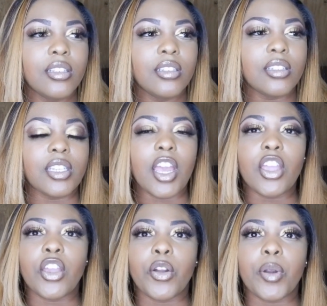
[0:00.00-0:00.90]

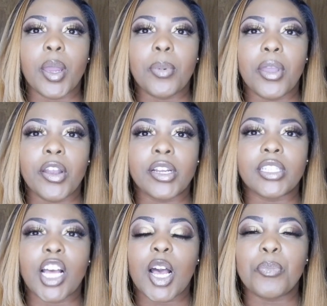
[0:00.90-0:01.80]
seeing your
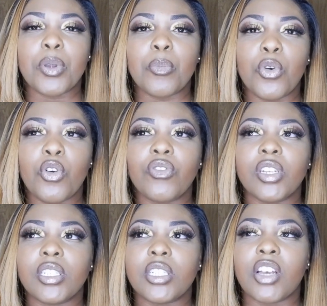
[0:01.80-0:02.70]
grandparents up and
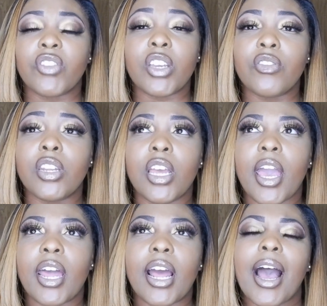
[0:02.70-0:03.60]
moving and stuff, even
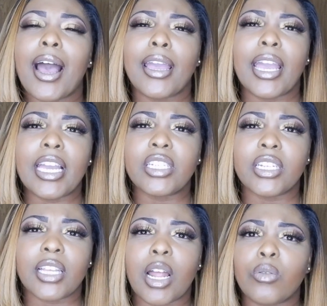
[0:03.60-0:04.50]
at a high age
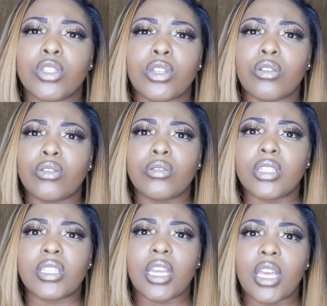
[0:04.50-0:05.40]
like that. I was so used
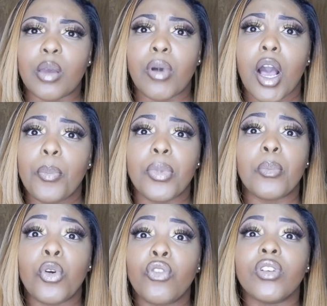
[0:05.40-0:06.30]
to seeing him up
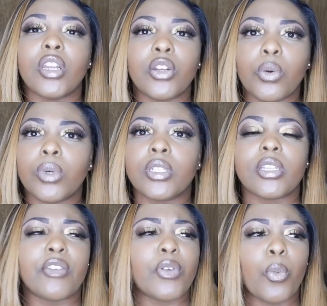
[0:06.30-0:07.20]
and moving and doing
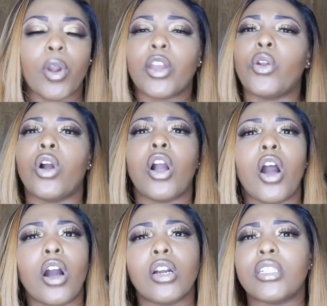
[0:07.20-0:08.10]
stuff and working on
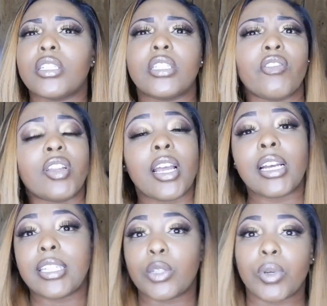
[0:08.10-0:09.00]
cars and stuff like that
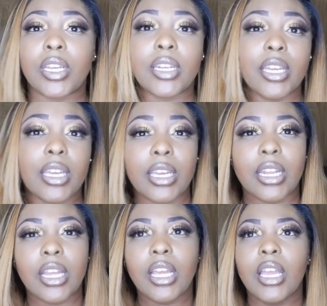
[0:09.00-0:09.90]
because that's what he
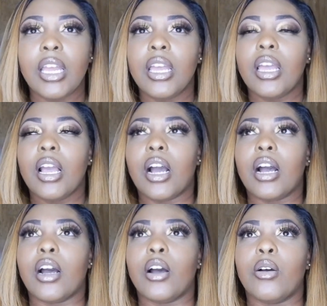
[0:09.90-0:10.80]
did.
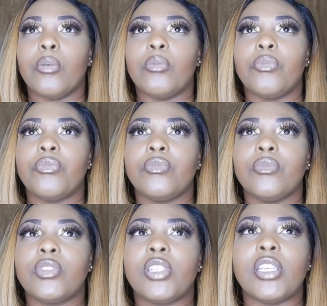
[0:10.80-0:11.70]
To
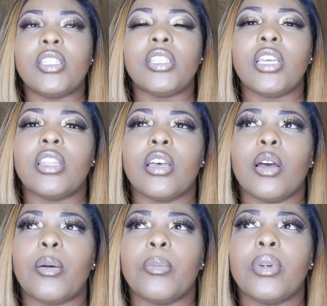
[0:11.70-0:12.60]
see
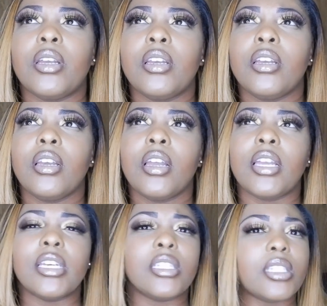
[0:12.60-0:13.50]
them
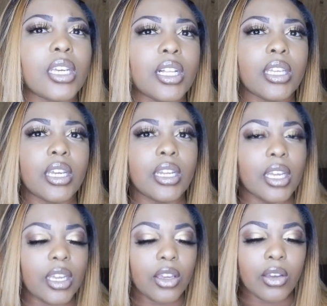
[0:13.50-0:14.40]
get sickly and
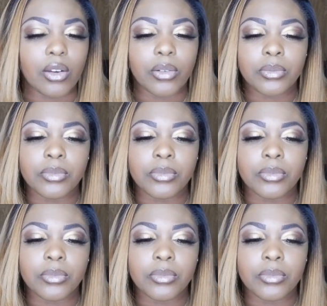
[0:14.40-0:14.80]
ill.